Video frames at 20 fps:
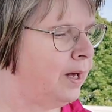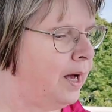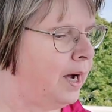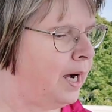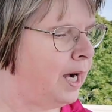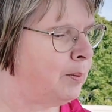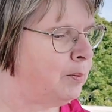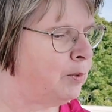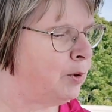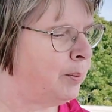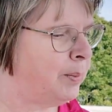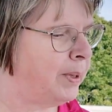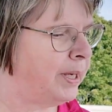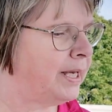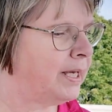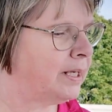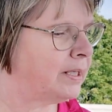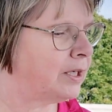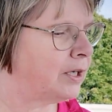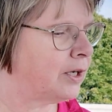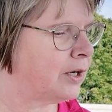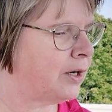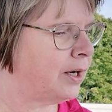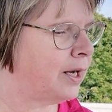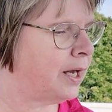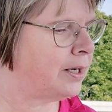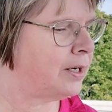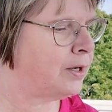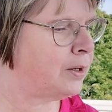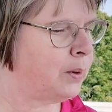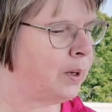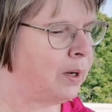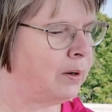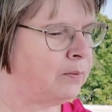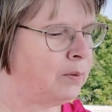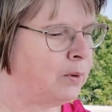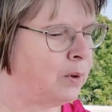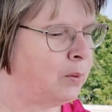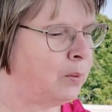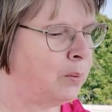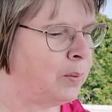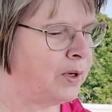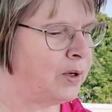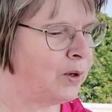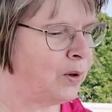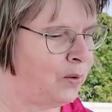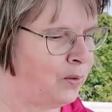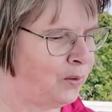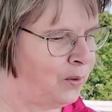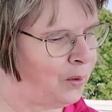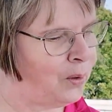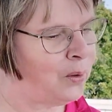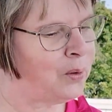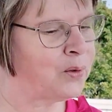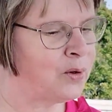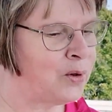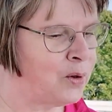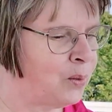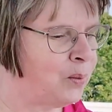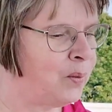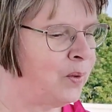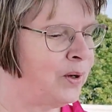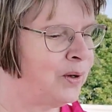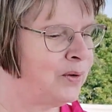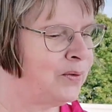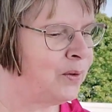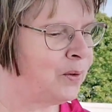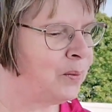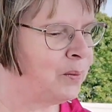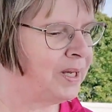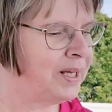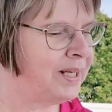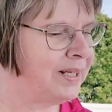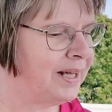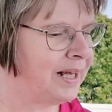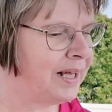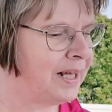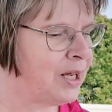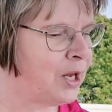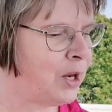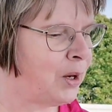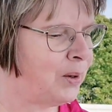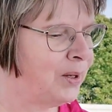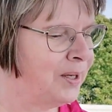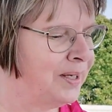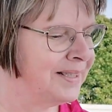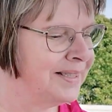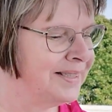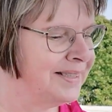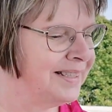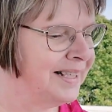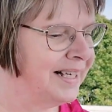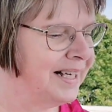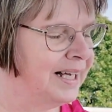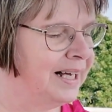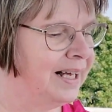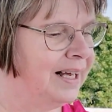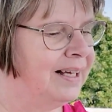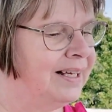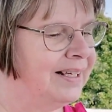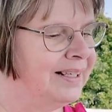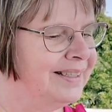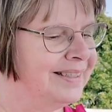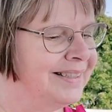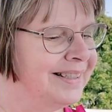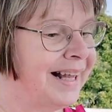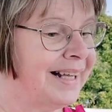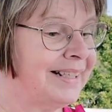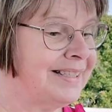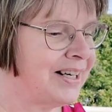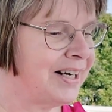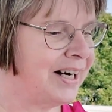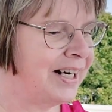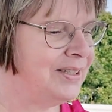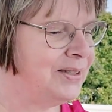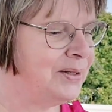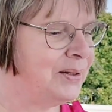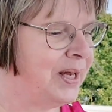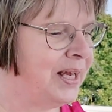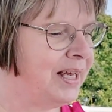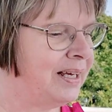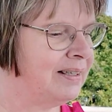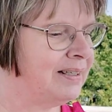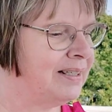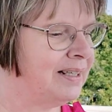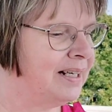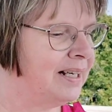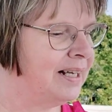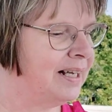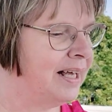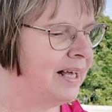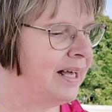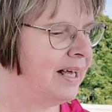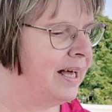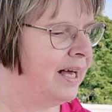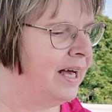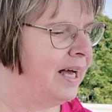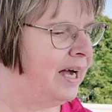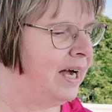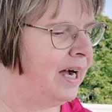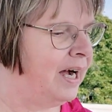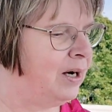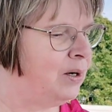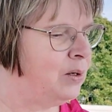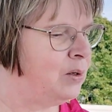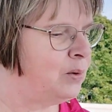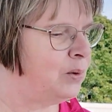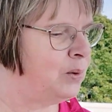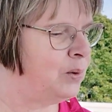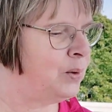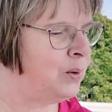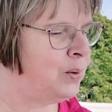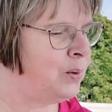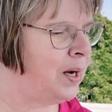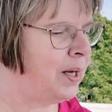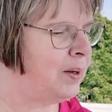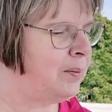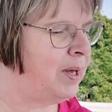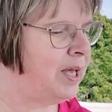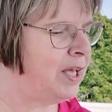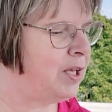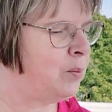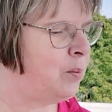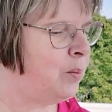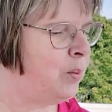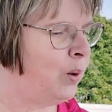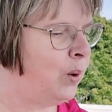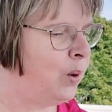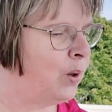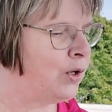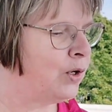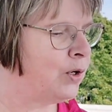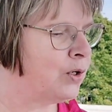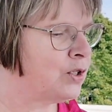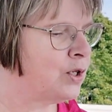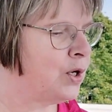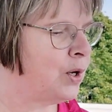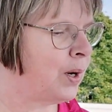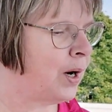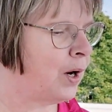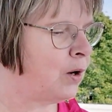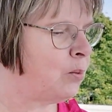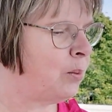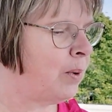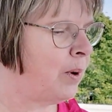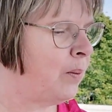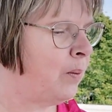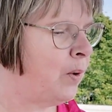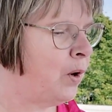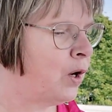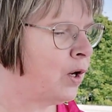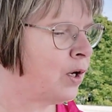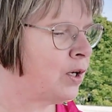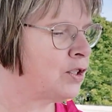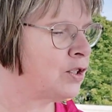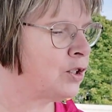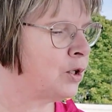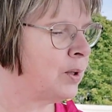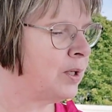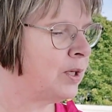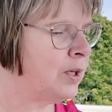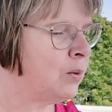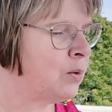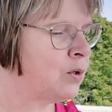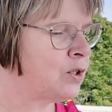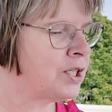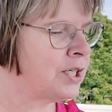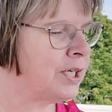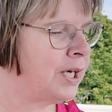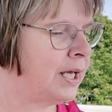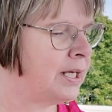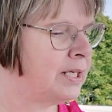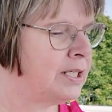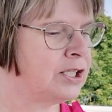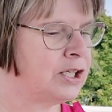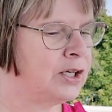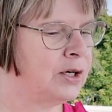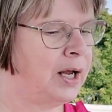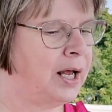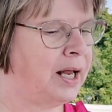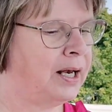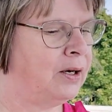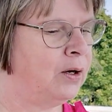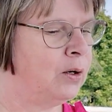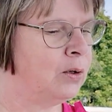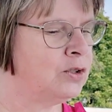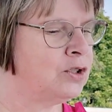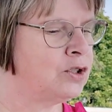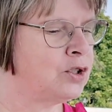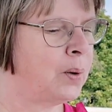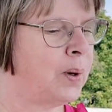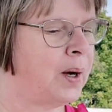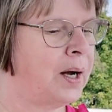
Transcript: I'm a beginner and you have opened a whole new world for me, thank you. That's great to hear. How do I make borders around my work so it looks nicer and not so